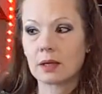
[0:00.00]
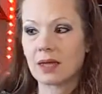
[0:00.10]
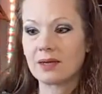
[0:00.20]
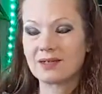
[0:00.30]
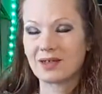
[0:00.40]

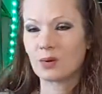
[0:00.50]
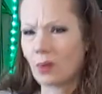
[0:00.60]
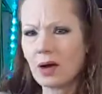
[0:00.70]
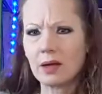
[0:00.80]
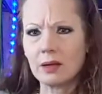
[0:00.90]
He's like,
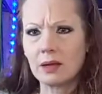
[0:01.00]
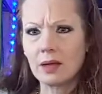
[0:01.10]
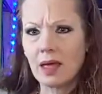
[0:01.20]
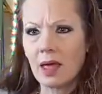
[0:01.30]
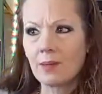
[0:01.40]
what?
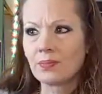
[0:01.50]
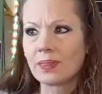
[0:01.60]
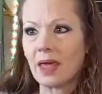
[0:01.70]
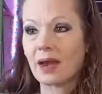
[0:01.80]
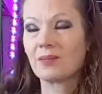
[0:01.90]

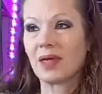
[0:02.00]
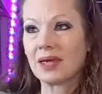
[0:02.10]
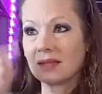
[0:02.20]
And I'm like,